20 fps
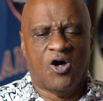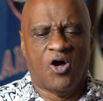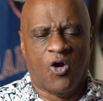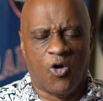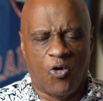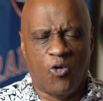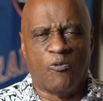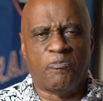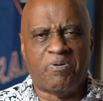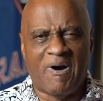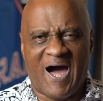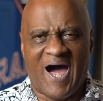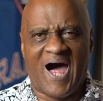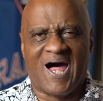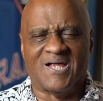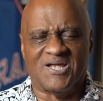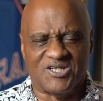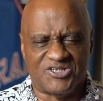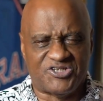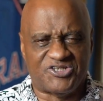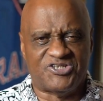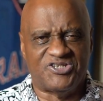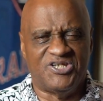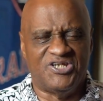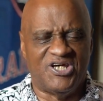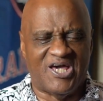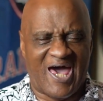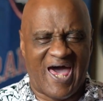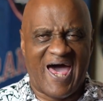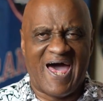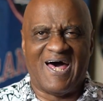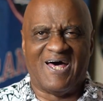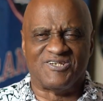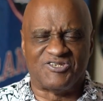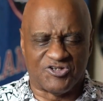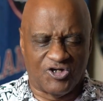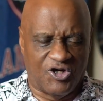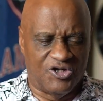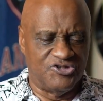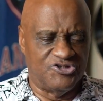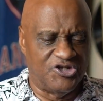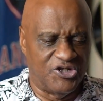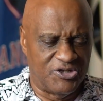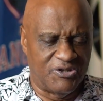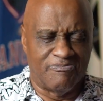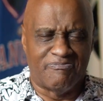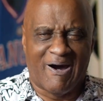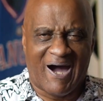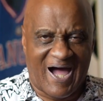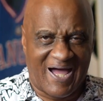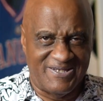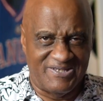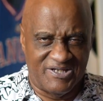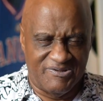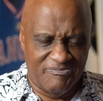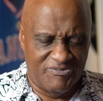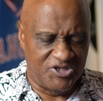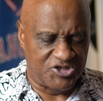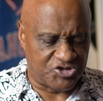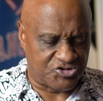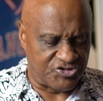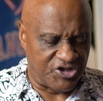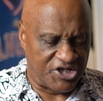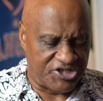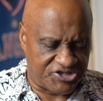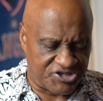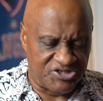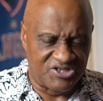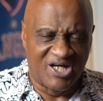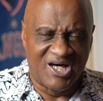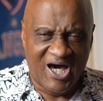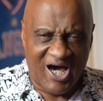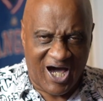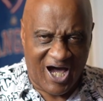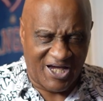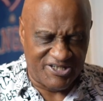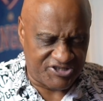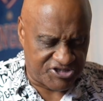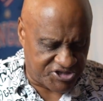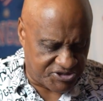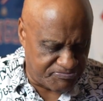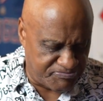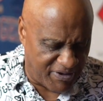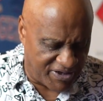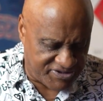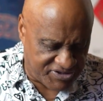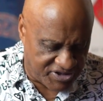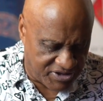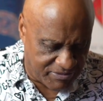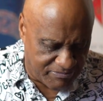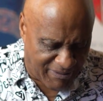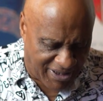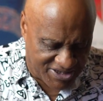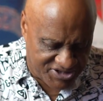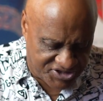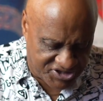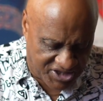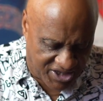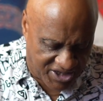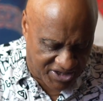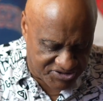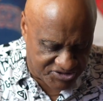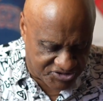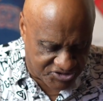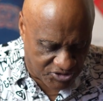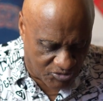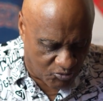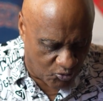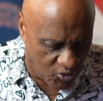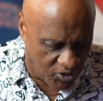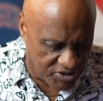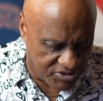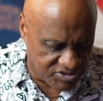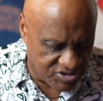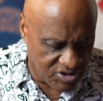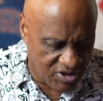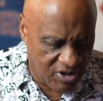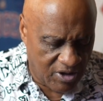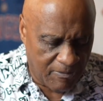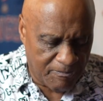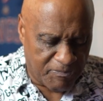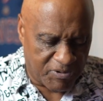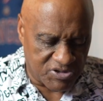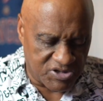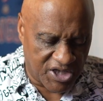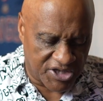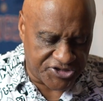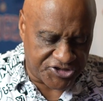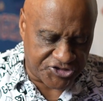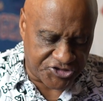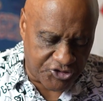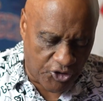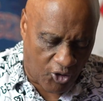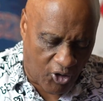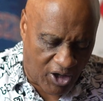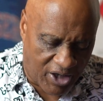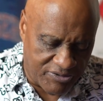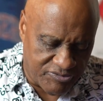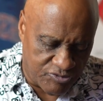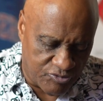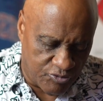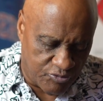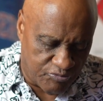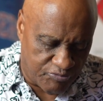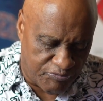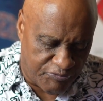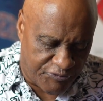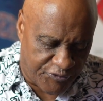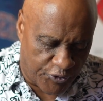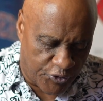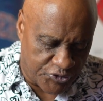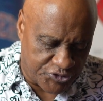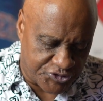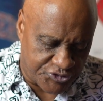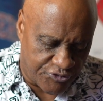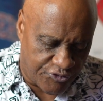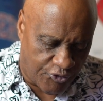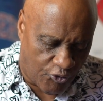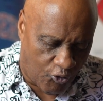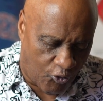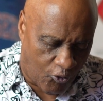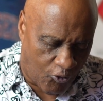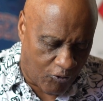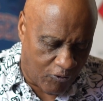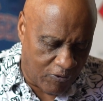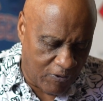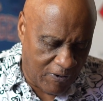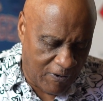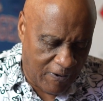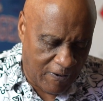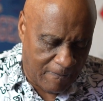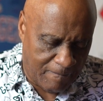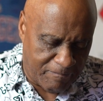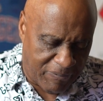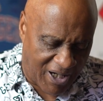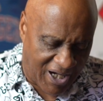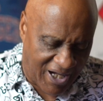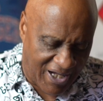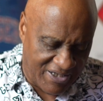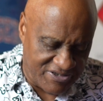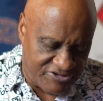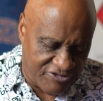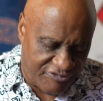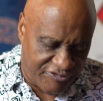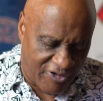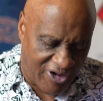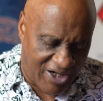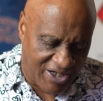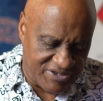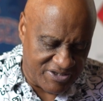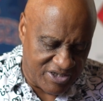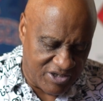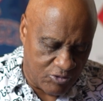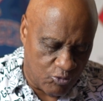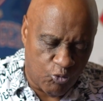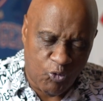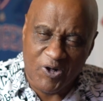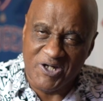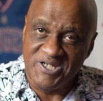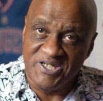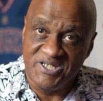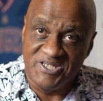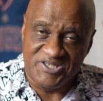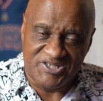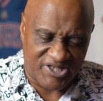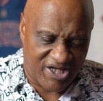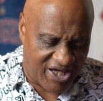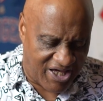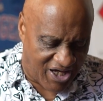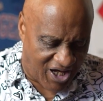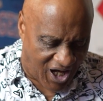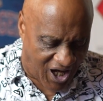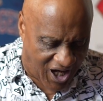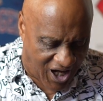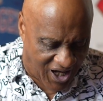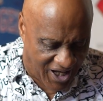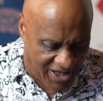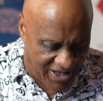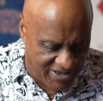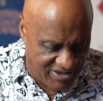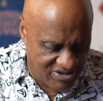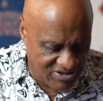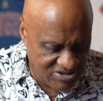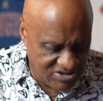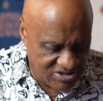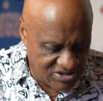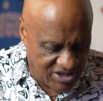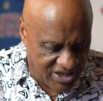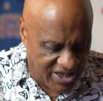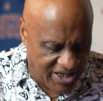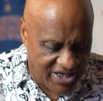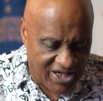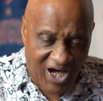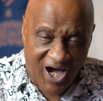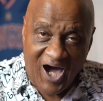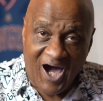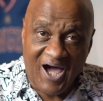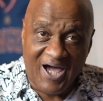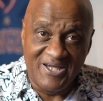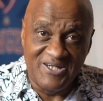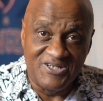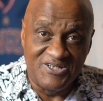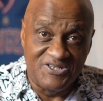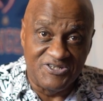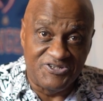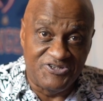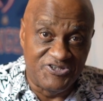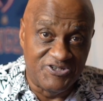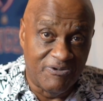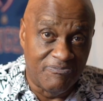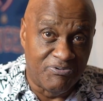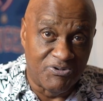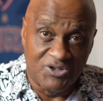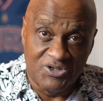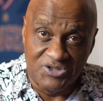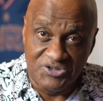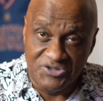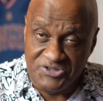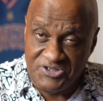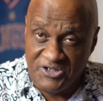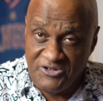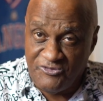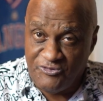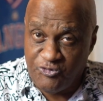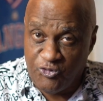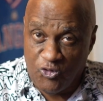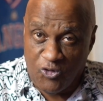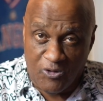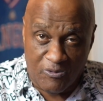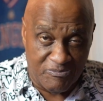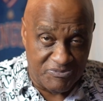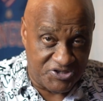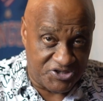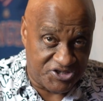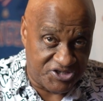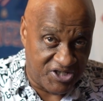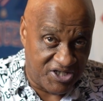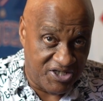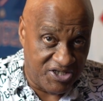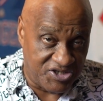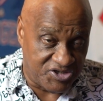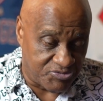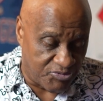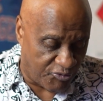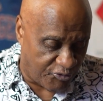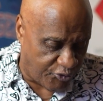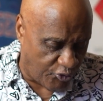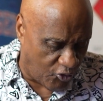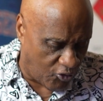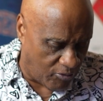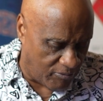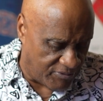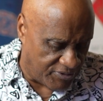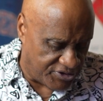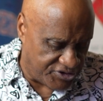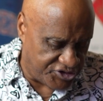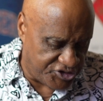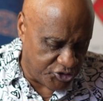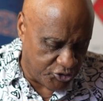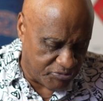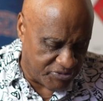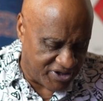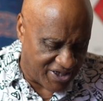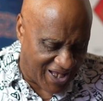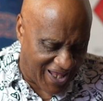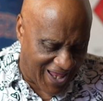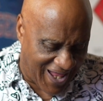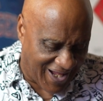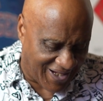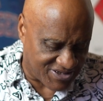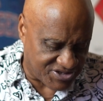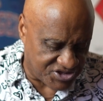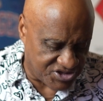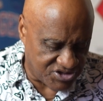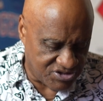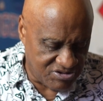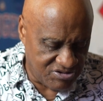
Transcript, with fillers: her policy as under the Biden administration. I suspect that it might change somewhat. But let's start, first of all, by defining what is AI. AI is the ability for a machine to perform a human act.